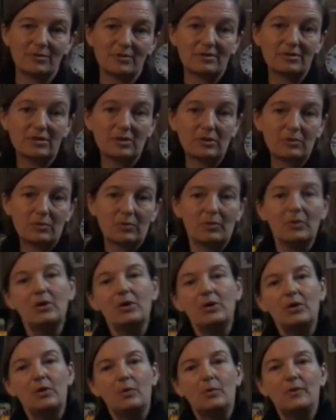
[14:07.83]
So
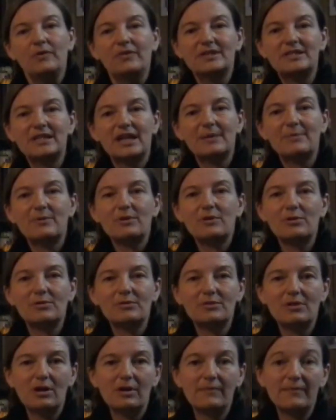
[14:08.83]
when the timer
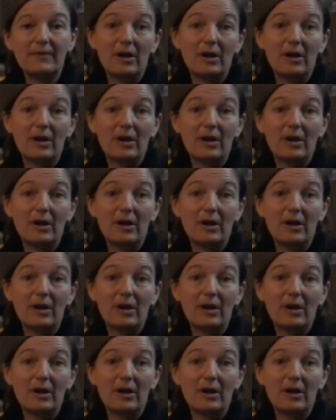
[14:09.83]
goes off,